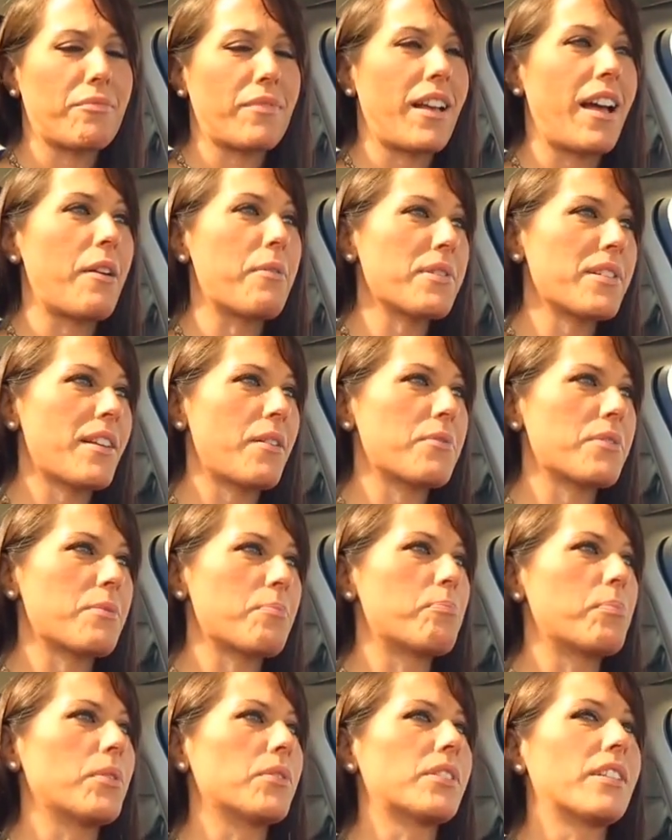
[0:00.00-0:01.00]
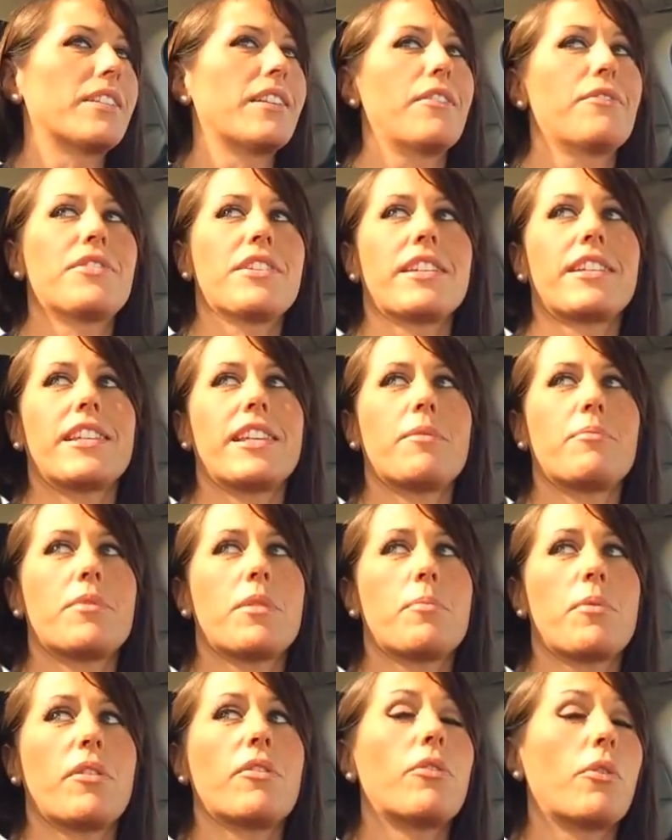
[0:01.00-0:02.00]
wish I was bold enough to keep the
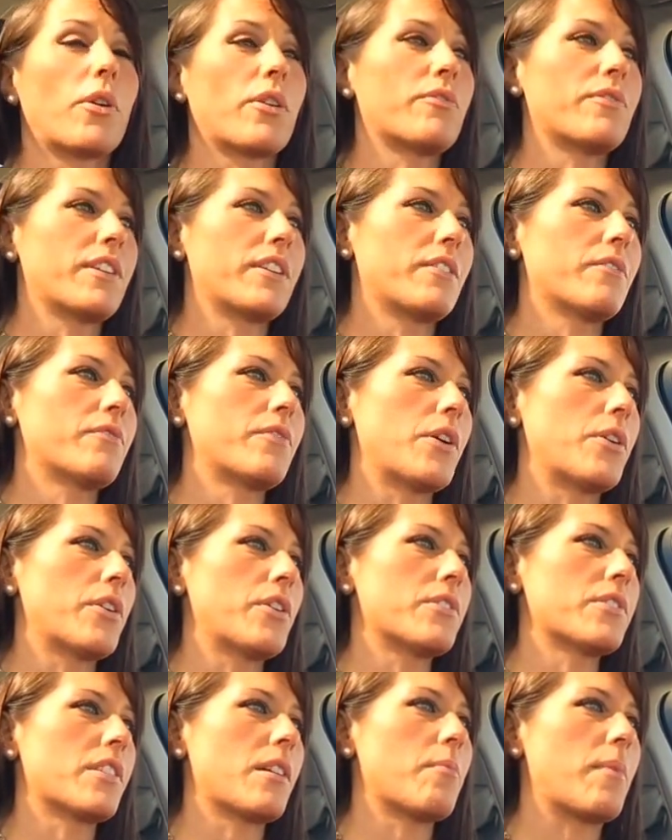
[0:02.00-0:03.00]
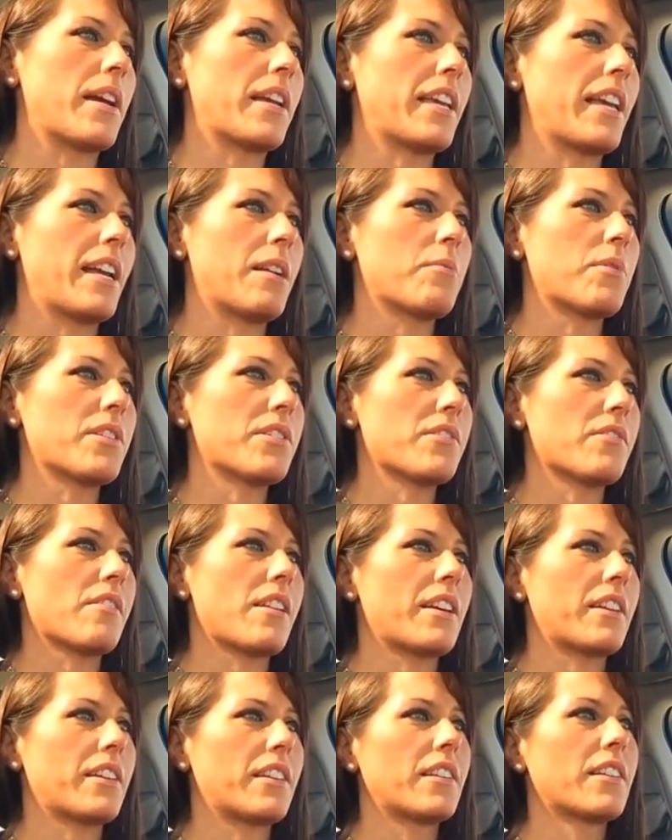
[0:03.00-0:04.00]
before photos on my camera so that
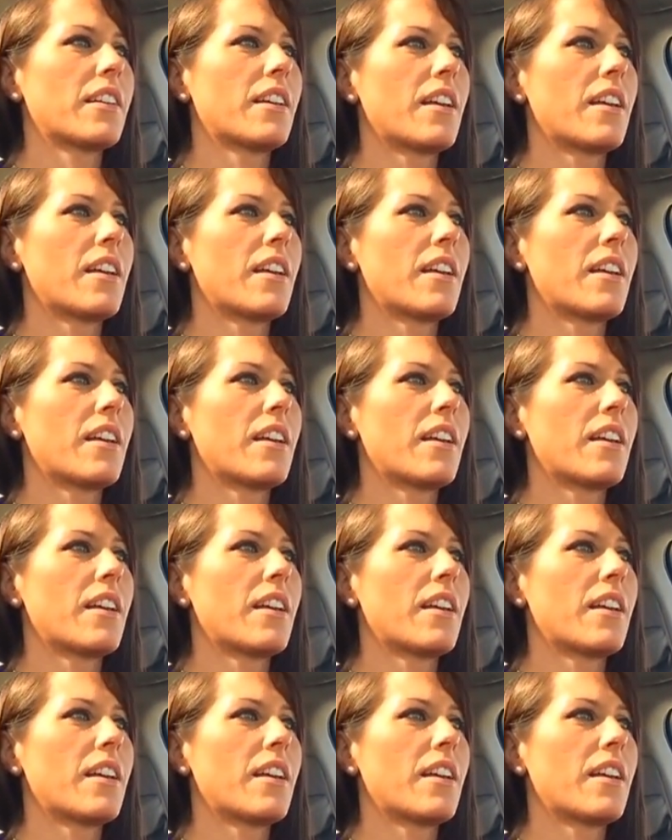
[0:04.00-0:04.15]
I could,